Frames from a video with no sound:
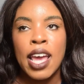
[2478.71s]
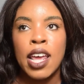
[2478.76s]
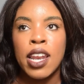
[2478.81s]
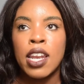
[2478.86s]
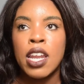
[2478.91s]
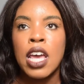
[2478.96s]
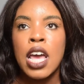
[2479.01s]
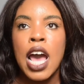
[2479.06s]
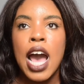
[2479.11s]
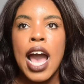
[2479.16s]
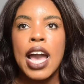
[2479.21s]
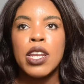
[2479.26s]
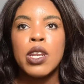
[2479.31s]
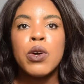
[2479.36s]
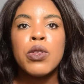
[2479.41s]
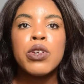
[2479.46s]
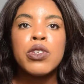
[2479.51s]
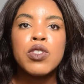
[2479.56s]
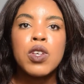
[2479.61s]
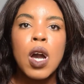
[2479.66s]
And I
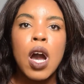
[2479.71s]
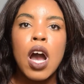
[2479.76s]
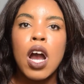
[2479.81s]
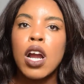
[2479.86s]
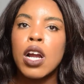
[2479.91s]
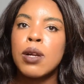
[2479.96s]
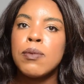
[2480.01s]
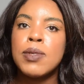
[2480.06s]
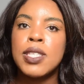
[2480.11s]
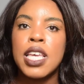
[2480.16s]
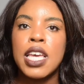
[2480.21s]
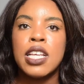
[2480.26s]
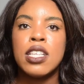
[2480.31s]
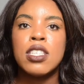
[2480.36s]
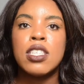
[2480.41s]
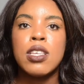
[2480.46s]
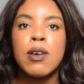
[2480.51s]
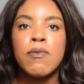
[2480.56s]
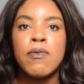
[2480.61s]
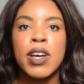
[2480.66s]
know there's carbs in
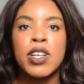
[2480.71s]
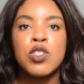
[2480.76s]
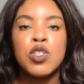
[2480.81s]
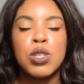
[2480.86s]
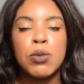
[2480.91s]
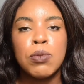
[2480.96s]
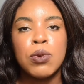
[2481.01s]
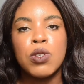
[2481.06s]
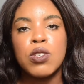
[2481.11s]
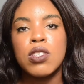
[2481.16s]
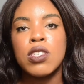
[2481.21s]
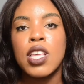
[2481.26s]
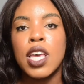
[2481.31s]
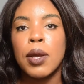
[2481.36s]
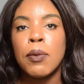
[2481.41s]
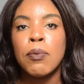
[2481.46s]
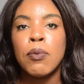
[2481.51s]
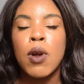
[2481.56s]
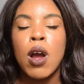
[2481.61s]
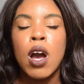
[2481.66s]
some vegetables
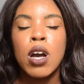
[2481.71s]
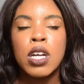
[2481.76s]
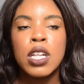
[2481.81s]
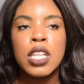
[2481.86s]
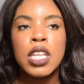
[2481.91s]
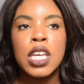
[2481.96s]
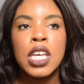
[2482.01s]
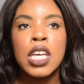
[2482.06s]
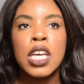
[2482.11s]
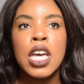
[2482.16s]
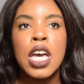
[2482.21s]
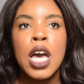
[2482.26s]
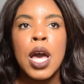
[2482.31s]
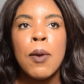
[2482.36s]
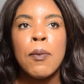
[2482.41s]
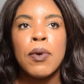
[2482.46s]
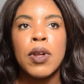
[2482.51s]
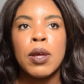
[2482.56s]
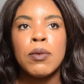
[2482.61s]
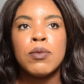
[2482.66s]
like broccoli,
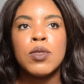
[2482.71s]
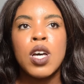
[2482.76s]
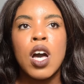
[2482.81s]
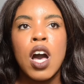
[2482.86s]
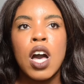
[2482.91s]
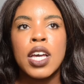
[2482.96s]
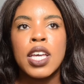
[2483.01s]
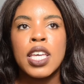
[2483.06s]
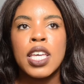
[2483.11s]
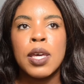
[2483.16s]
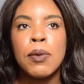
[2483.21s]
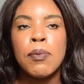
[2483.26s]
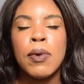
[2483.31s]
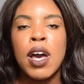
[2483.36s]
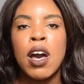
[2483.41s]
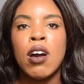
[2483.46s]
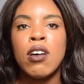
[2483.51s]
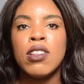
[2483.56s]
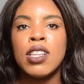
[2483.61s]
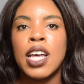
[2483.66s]
but I'm talking
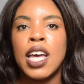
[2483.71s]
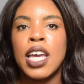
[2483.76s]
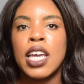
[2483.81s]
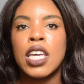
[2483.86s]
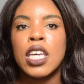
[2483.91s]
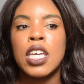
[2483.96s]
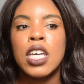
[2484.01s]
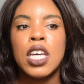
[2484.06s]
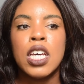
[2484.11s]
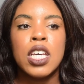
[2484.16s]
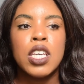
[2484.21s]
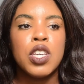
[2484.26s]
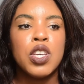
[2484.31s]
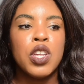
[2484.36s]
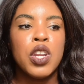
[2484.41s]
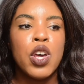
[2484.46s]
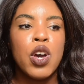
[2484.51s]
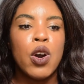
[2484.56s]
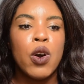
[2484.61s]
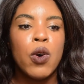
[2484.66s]
about, like,
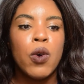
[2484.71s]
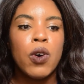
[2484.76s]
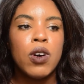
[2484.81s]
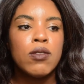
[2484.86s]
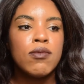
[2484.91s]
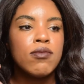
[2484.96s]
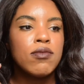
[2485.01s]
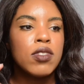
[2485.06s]
you know,